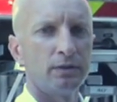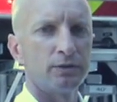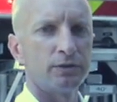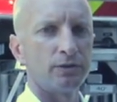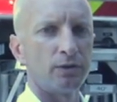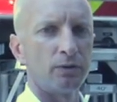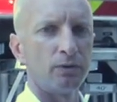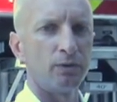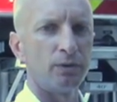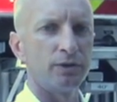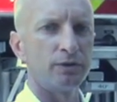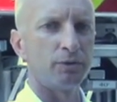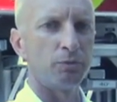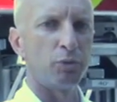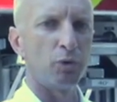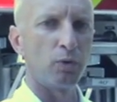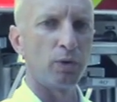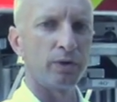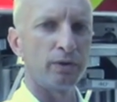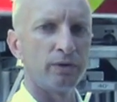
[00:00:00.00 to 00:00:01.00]
So it's
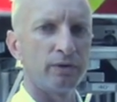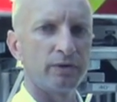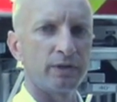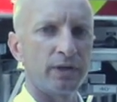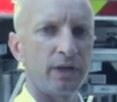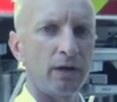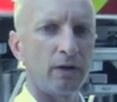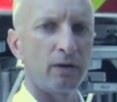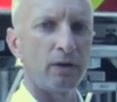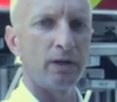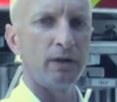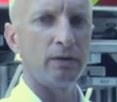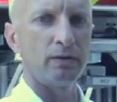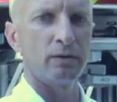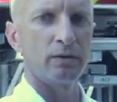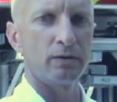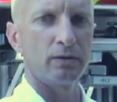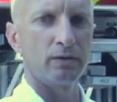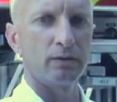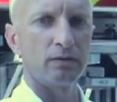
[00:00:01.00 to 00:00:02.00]
important to
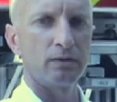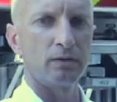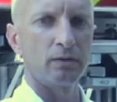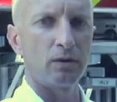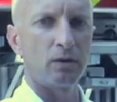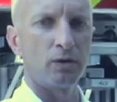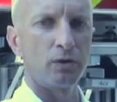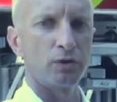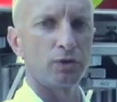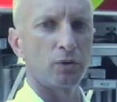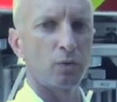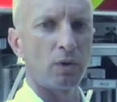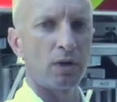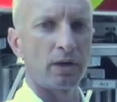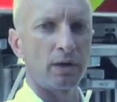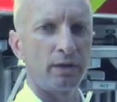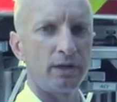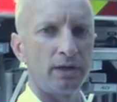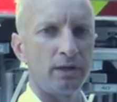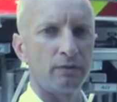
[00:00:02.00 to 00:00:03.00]
carry a large
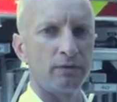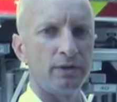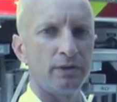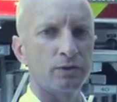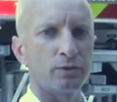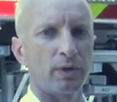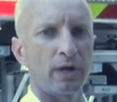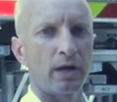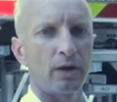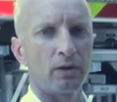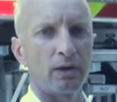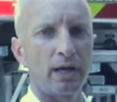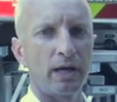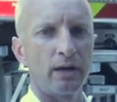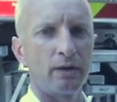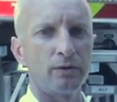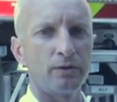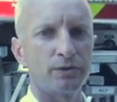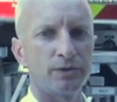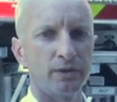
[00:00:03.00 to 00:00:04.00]
quantity of these ground
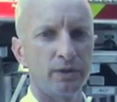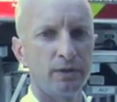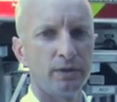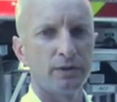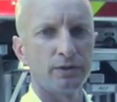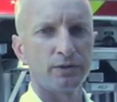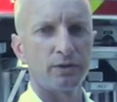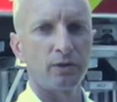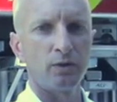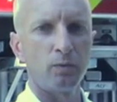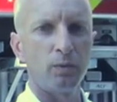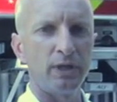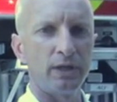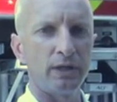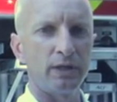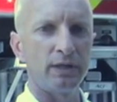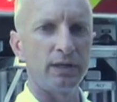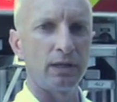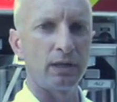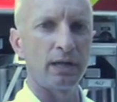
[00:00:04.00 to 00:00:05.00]
ladders so that we
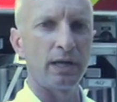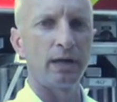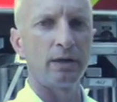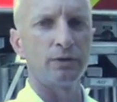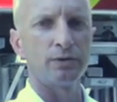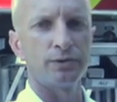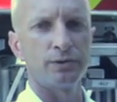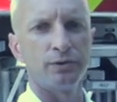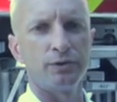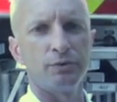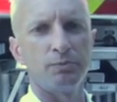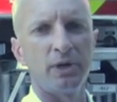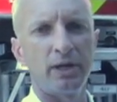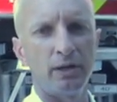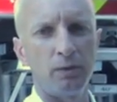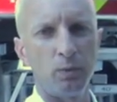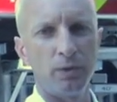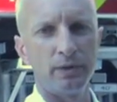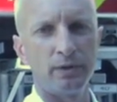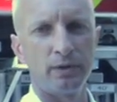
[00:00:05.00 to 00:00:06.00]
can get ladders to as
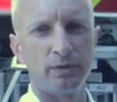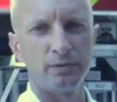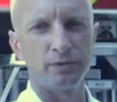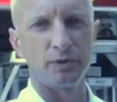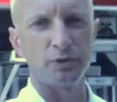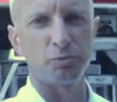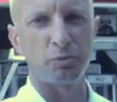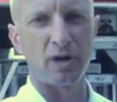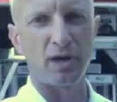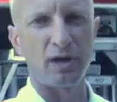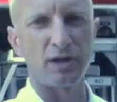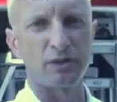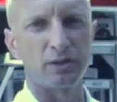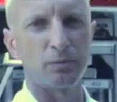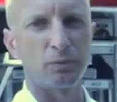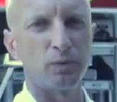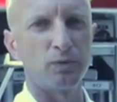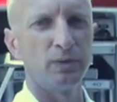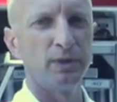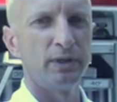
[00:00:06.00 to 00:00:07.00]
many windows as
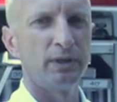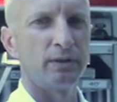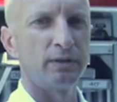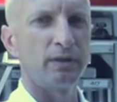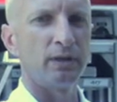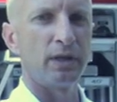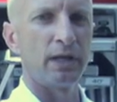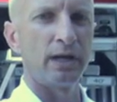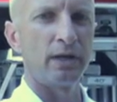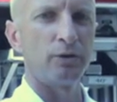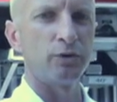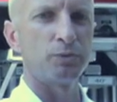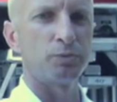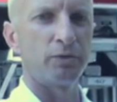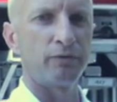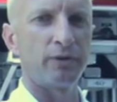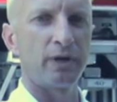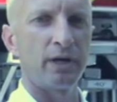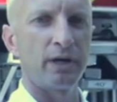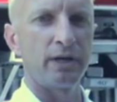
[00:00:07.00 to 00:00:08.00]
possible. The ladders
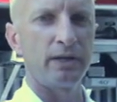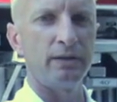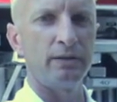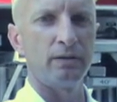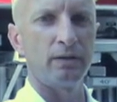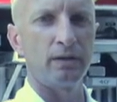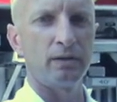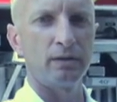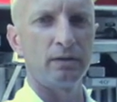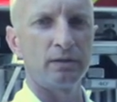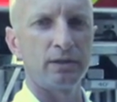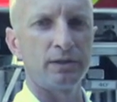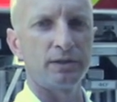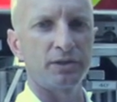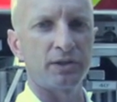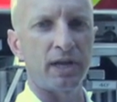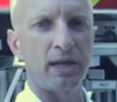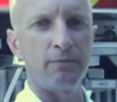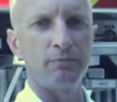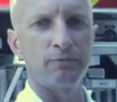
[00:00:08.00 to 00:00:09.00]
provide uh,
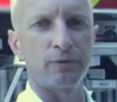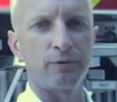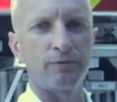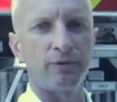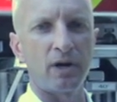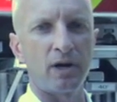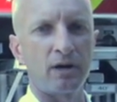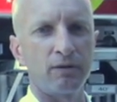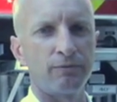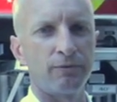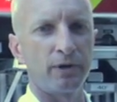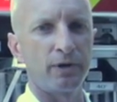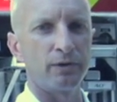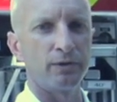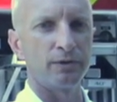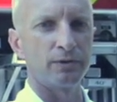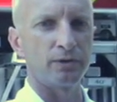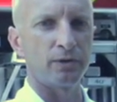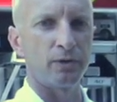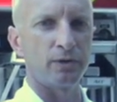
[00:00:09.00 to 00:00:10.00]
escape for
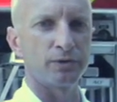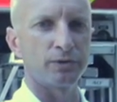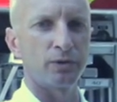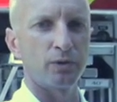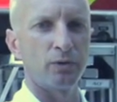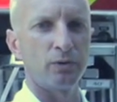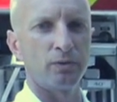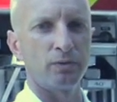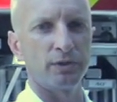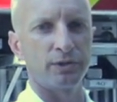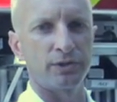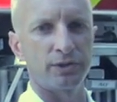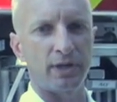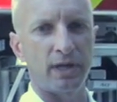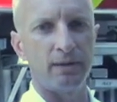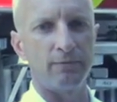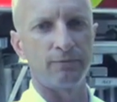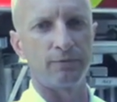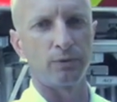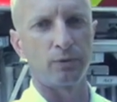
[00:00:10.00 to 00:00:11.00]
firefighters, also
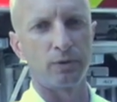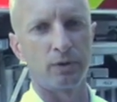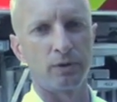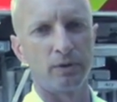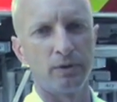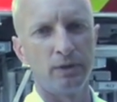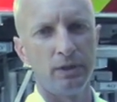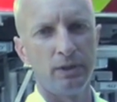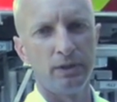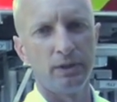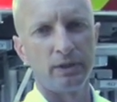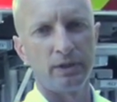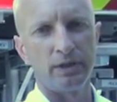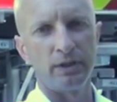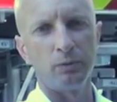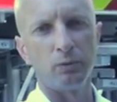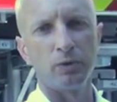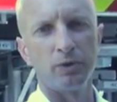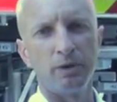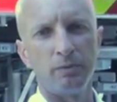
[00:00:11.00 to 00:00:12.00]
escape for
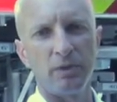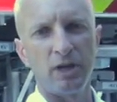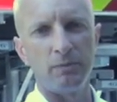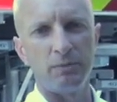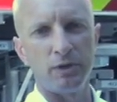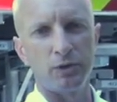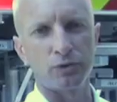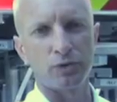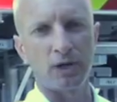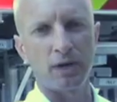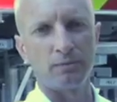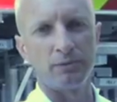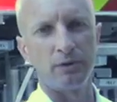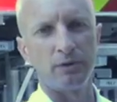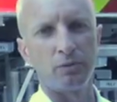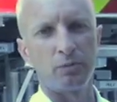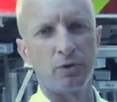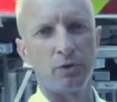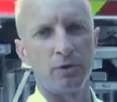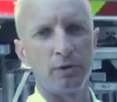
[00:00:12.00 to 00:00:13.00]
anyone that may be trapped
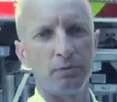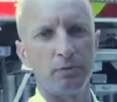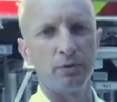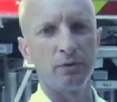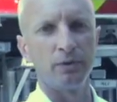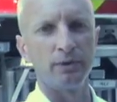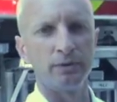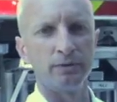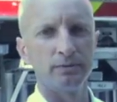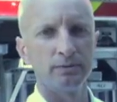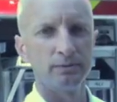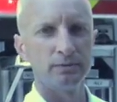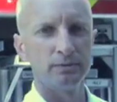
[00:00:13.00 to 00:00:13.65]
in the burning building.